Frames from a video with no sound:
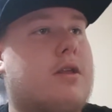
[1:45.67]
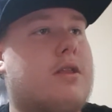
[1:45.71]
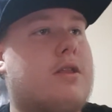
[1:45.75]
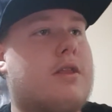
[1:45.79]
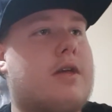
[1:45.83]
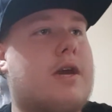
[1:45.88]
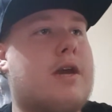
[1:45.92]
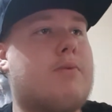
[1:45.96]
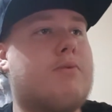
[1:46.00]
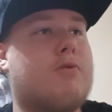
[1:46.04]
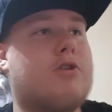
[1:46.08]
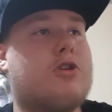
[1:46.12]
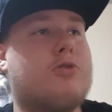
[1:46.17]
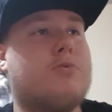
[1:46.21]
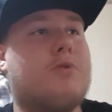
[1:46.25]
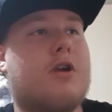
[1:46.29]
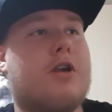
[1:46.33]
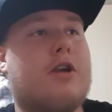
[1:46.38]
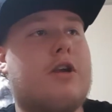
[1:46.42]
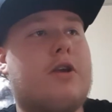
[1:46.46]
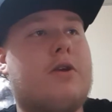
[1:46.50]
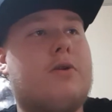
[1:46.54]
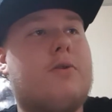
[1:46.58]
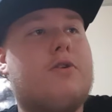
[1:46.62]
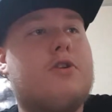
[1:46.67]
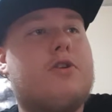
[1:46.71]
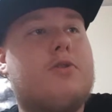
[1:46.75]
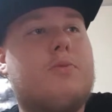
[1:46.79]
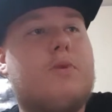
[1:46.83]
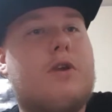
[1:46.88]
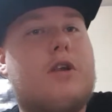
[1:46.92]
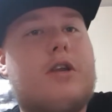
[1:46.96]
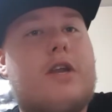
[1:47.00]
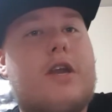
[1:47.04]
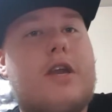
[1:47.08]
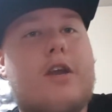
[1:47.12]
Then what you want to do is you
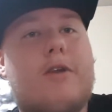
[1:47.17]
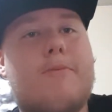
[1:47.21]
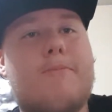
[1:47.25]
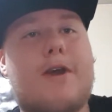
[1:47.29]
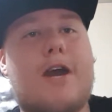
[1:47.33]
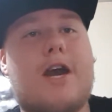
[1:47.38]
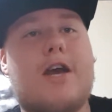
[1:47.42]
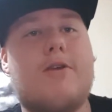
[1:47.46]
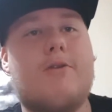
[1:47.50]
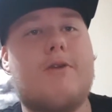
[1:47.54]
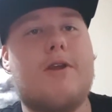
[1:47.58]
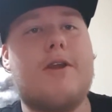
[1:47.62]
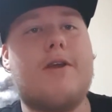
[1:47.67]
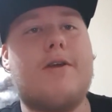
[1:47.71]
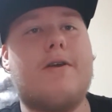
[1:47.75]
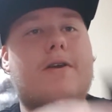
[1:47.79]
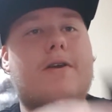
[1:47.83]
want to take your battery.